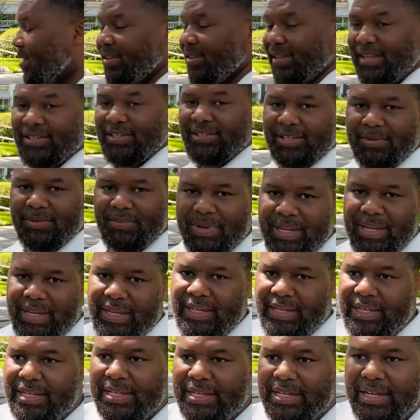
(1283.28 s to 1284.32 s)
easily be
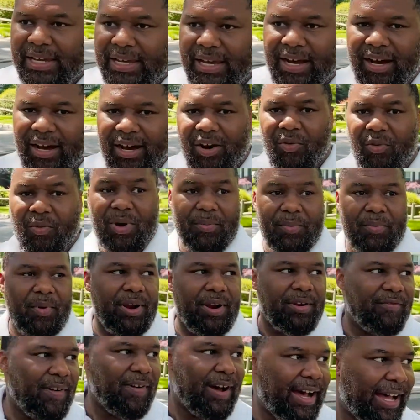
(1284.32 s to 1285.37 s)
a
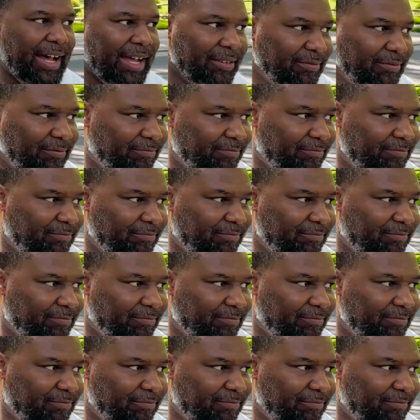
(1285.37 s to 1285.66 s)
1.5.